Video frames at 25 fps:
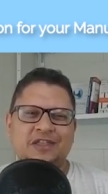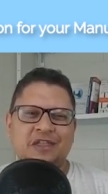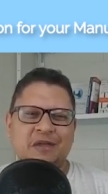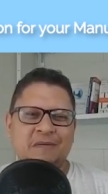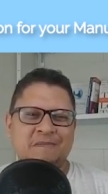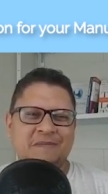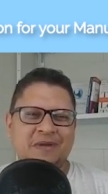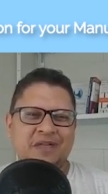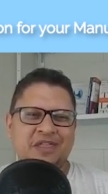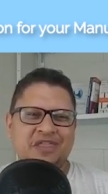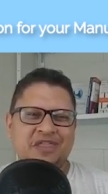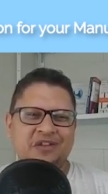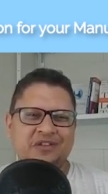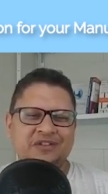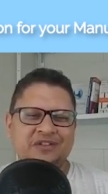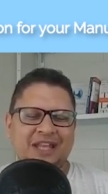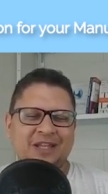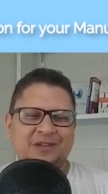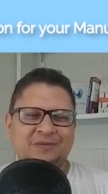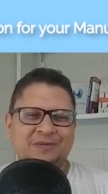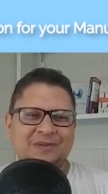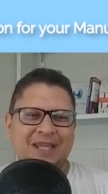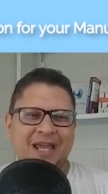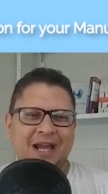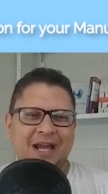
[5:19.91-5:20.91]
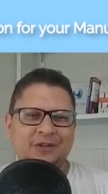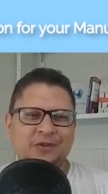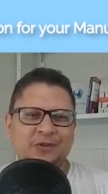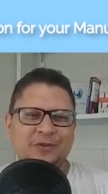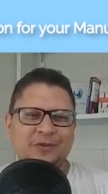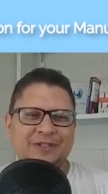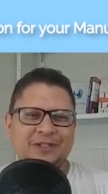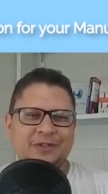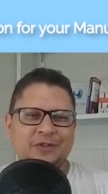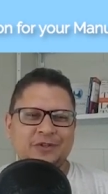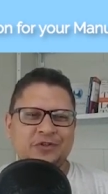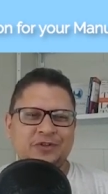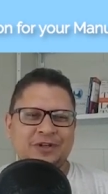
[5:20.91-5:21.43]
the method that we are
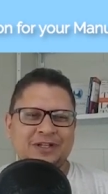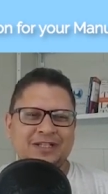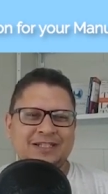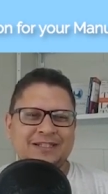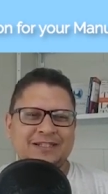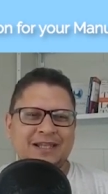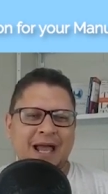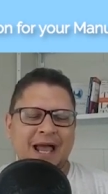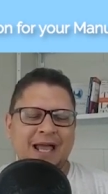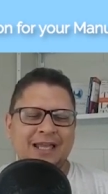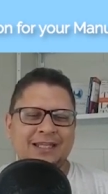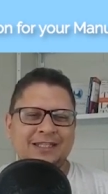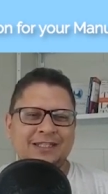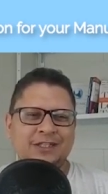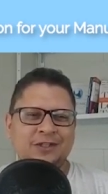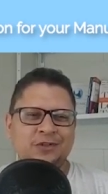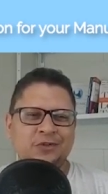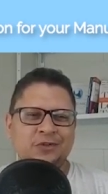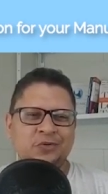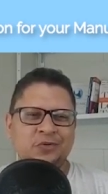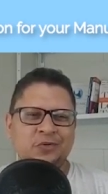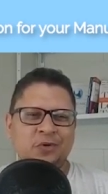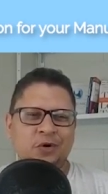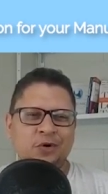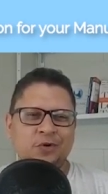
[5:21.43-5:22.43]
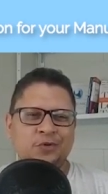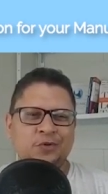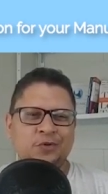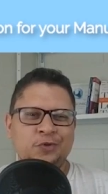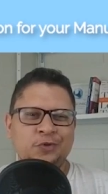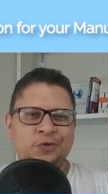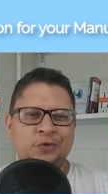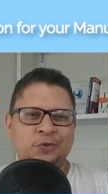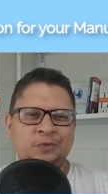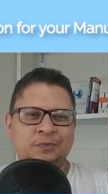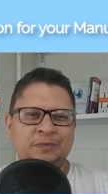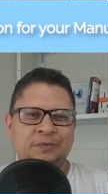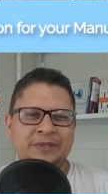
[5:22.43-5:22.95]
using usually is I Q, O
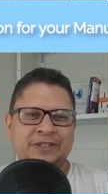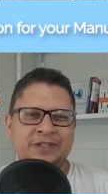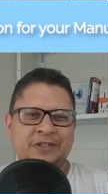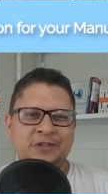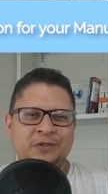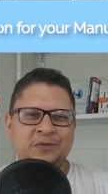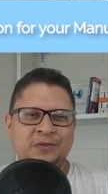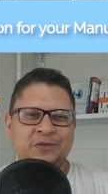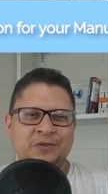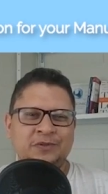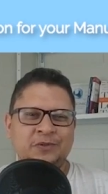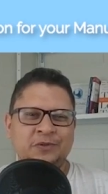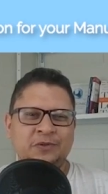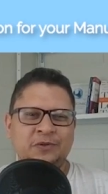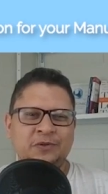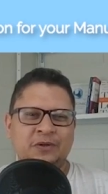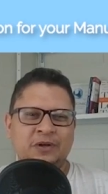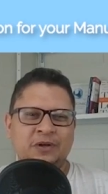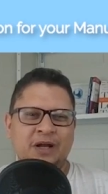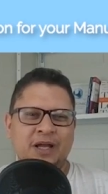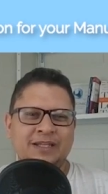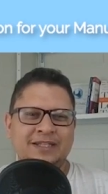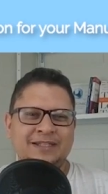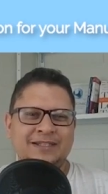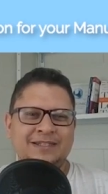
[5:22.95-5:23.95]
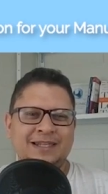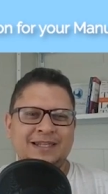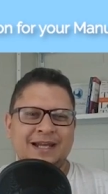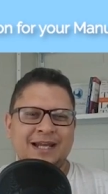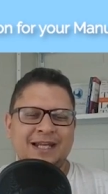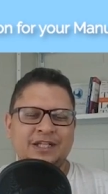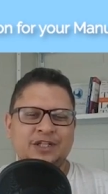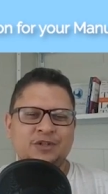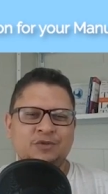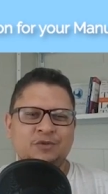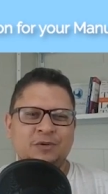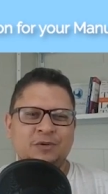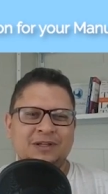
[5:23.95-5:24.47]
Q, P Q, so
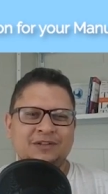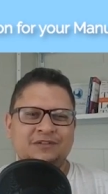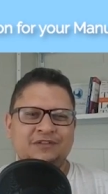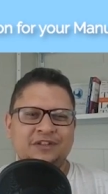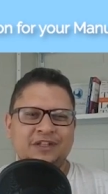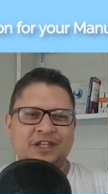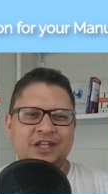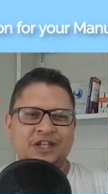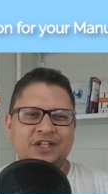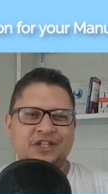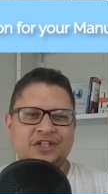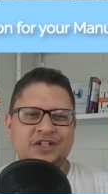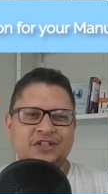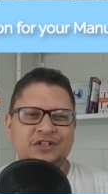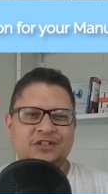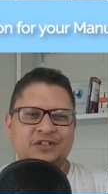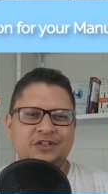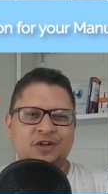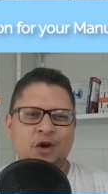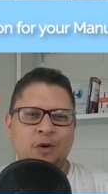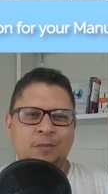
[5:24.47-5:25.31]
installation qualification,